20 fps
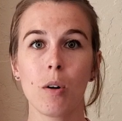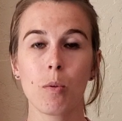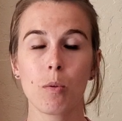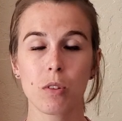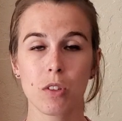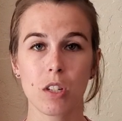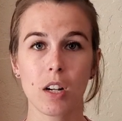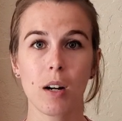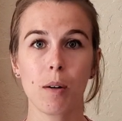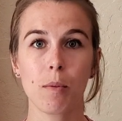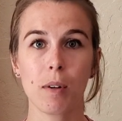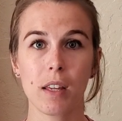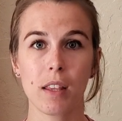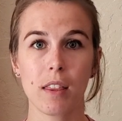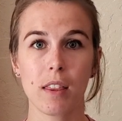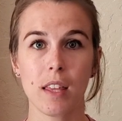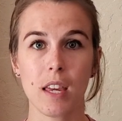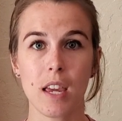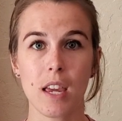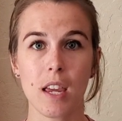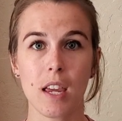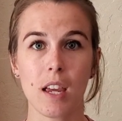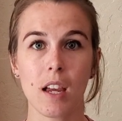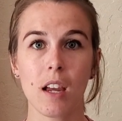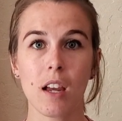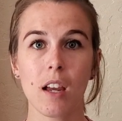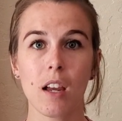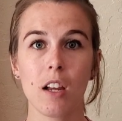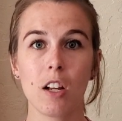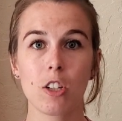We'll start with the
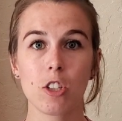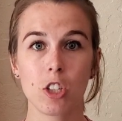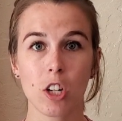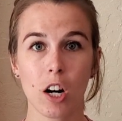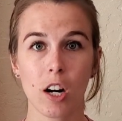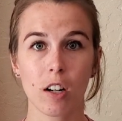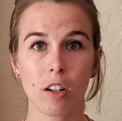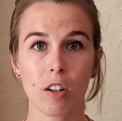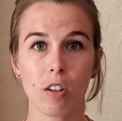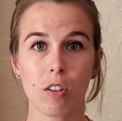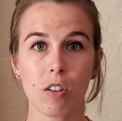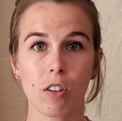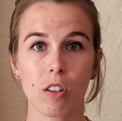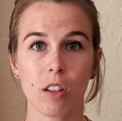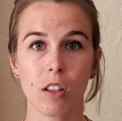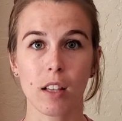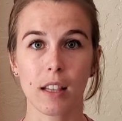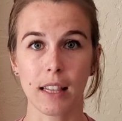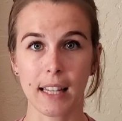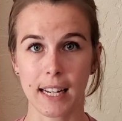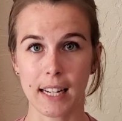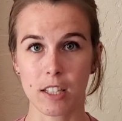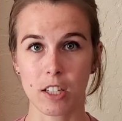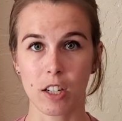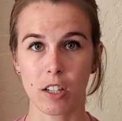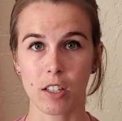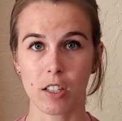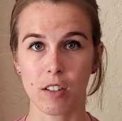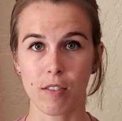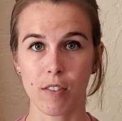charcoal
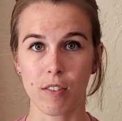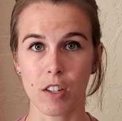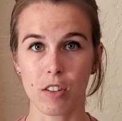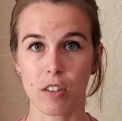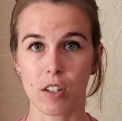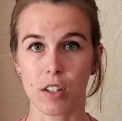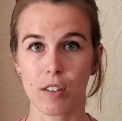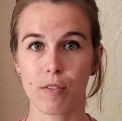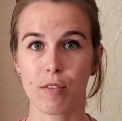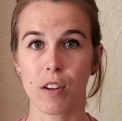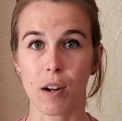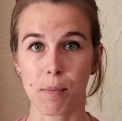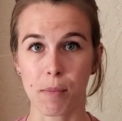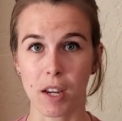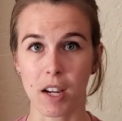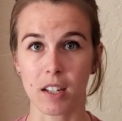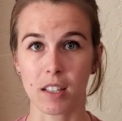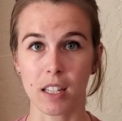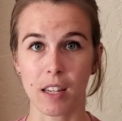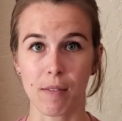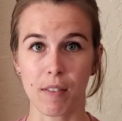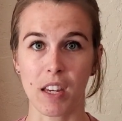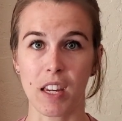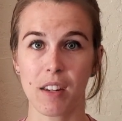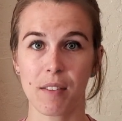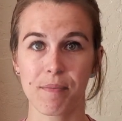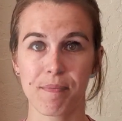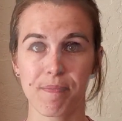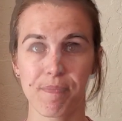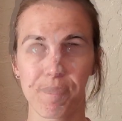lantern diffuser from Young
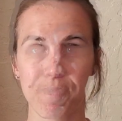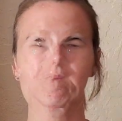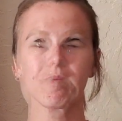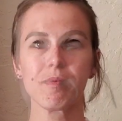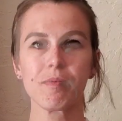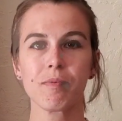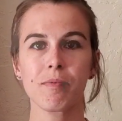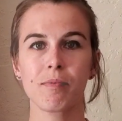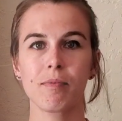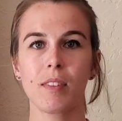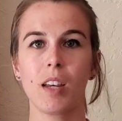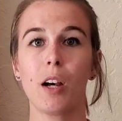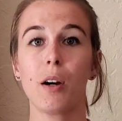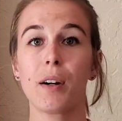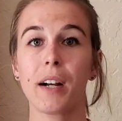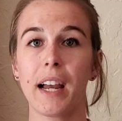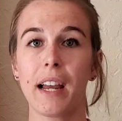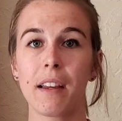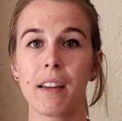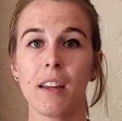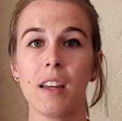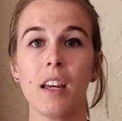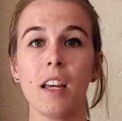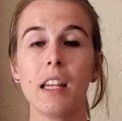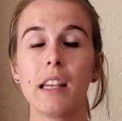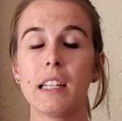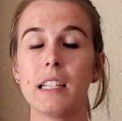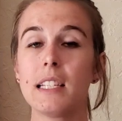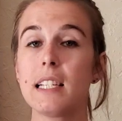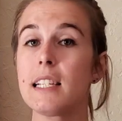Living. Okay,
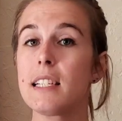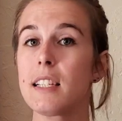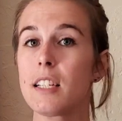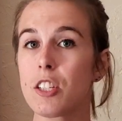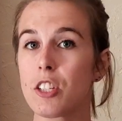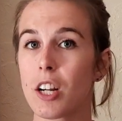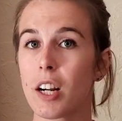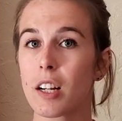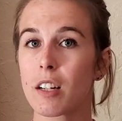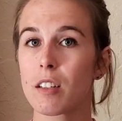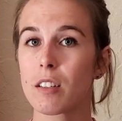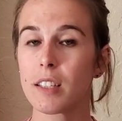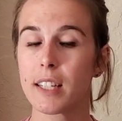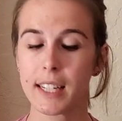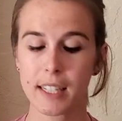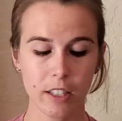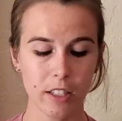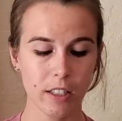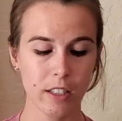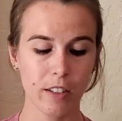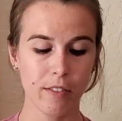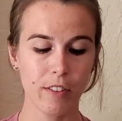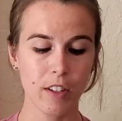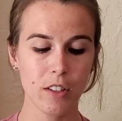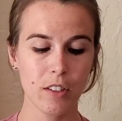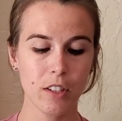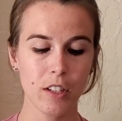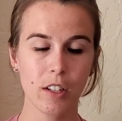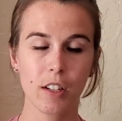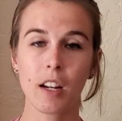this is the charcoal lantern
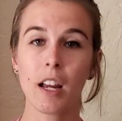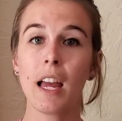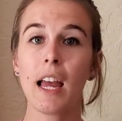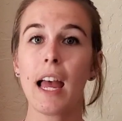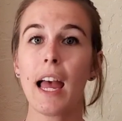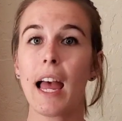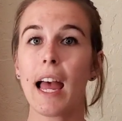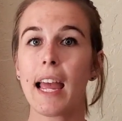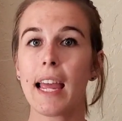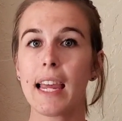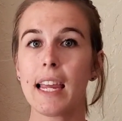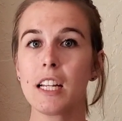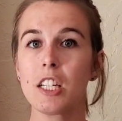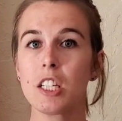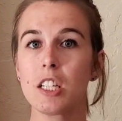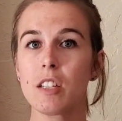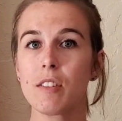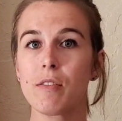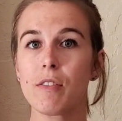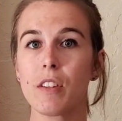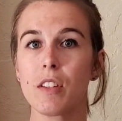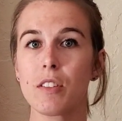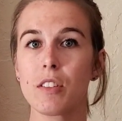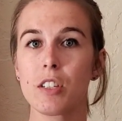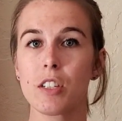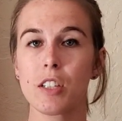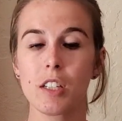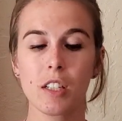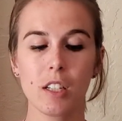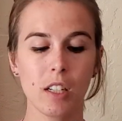diffuser. Each
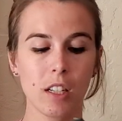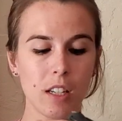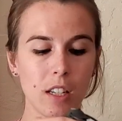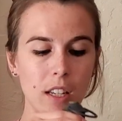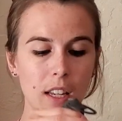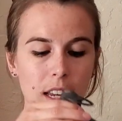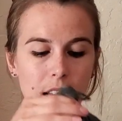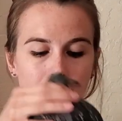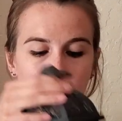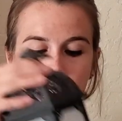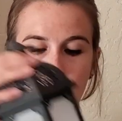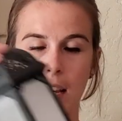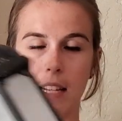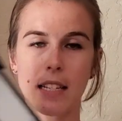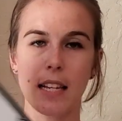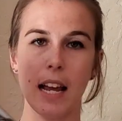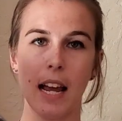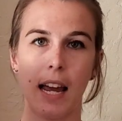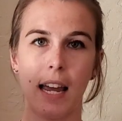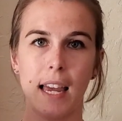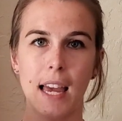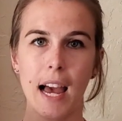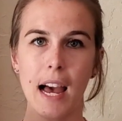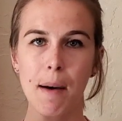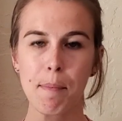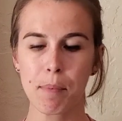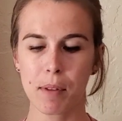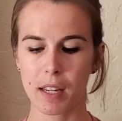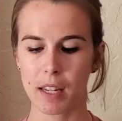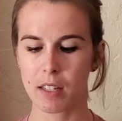diffuser has a
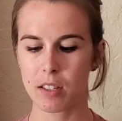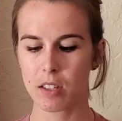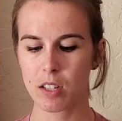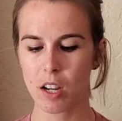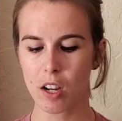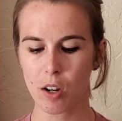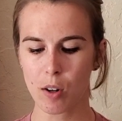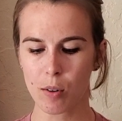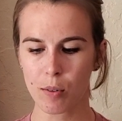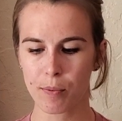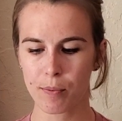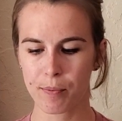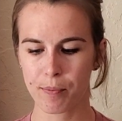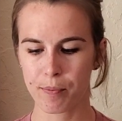cap like so.